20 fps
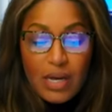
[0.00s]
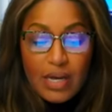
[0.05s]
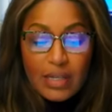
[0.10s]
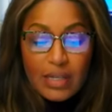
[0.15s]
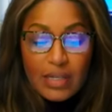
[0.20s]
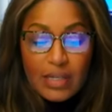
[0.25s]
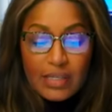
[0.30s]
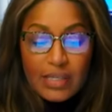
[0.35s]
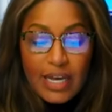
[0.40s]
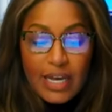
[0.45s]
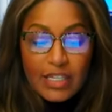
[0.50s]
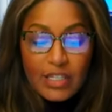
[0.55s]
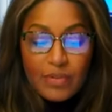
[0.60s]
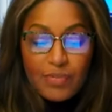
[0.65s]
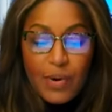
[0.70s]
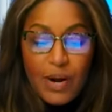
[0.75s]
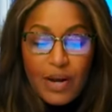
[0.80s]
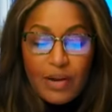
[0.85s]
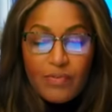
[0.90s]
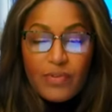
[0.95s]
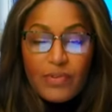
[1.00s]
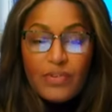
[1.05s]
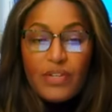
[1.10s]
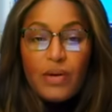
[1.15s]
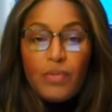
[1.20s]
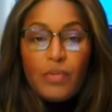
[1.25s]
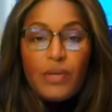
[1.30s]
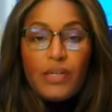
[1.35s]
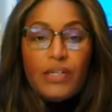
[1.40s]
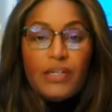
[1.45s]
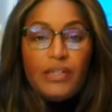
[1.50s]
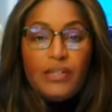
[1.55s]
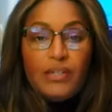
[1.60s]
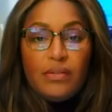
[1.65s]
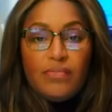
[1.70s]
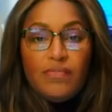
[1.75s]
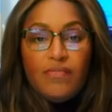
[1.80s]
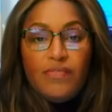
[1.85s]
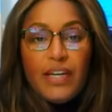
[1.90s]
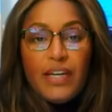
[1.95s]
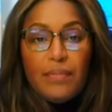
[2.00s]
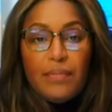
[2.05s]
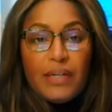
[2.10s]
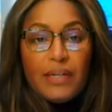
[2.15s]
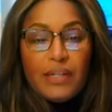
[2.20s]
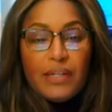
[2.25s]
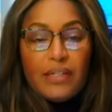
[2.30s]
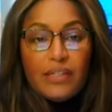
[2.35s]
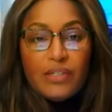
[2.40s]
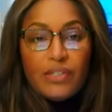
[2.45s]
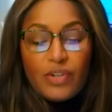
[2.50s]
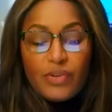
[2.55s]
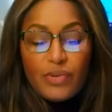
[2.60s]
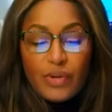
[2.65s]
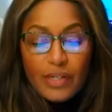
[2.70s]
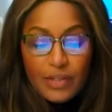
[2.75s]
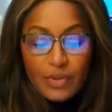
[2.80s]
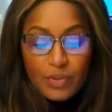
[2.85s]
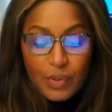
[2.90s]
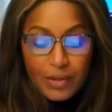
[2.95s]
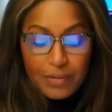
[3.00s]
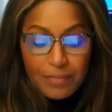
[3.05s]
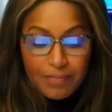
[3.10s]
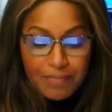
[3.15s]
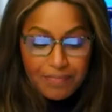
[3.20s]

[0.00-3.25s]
In this case, praying for someone he vehemently disagrees with.